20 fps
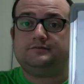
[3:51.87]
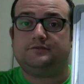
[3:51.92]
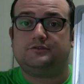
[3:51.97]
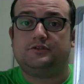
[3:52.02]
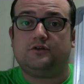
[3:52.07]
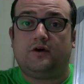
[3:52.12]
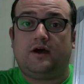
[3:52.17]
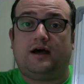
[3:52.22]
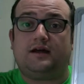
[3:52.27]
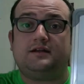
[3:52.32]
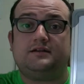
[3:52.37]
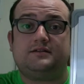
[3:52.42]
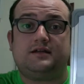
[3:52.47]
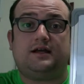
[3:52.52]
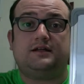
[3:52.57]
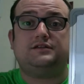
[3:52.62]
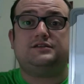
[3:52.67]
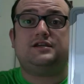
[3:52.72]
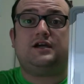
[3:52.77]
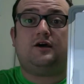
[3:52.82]
So how does
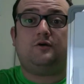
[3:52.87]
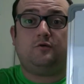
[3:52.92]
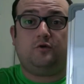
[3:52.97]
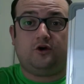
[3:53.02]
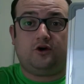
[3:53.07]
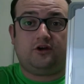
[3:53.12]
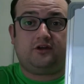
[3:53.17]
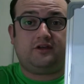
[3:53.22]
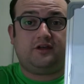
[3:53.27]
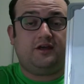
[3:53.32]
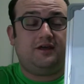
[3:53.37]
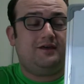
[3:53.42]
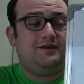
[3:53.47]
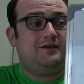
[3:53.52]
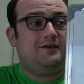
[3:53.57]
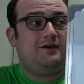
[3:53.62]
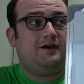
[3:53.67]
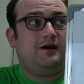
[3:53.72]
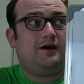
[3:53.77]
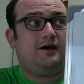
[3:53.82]
Hanja work?
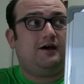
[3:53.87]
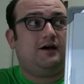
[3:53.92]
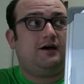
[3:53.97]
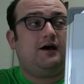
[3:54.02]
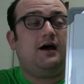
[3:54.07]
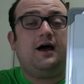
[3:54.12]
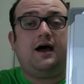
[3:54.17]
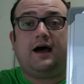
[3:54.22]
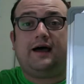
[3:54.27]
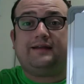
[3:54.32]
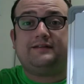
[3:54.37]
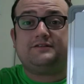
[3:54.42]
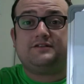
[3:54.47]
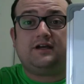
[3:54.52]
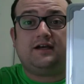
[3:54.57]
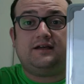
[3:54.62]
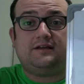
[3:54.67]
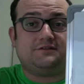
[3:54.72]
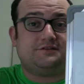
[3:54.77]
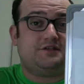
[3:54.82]

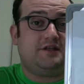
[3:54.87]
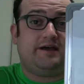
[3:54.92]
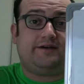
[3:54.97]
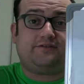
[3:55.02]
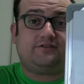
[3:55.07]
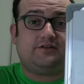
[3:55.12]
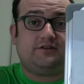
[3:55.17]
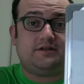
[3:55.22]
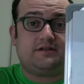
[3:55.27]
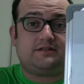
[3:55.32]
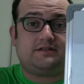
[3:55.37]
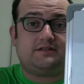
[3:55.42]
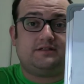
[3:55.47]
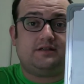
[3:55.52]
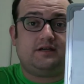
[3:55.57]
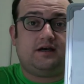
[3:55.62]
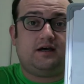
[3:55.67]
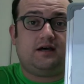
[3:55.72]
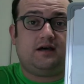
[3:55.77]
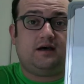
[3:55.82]
Hanja is not just
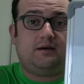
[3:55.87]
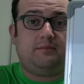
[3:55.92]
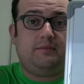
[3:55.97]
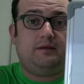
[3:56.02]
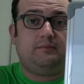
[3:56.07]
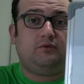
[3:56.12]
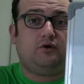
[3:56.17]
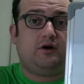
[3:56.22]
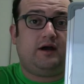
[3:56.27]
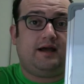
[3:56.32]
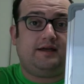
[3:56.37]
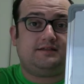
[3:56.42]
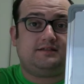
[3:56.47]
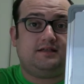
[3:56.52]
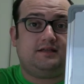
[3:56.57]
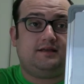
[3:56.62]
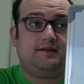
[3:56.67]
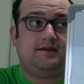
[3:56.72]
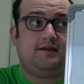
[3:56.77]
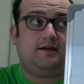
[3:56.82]

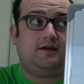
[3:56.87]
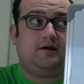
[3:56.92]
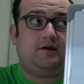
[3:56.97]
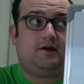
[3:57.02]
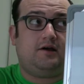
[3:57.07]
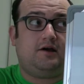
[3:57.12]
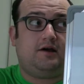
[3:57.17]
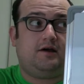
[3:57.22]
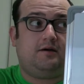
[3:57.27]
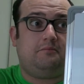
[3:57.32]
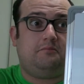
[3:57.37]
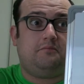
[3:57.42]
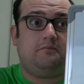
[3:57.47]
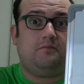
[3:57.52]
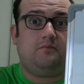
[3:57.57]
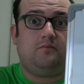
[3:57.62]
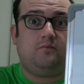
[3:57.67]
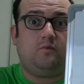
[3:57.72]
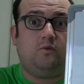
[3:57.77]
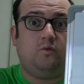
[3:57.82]
memorizing
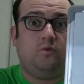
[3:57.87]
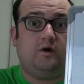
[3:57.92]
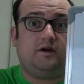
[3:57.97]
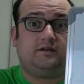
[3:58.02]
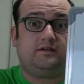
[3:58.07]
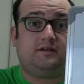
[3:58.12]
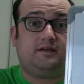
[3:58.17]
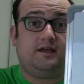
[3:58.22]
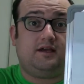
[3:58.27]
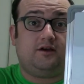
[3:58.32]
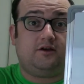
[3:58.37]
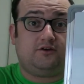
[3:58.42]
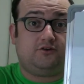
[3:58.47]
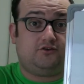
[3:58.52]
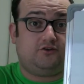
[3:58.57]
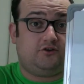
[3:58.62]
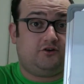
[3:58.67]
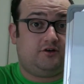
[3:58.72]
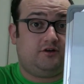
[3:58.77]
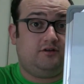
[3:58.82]
what
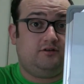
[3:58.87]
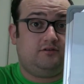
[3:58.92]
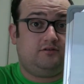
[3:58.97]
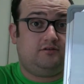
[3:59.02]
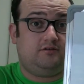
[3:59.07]
character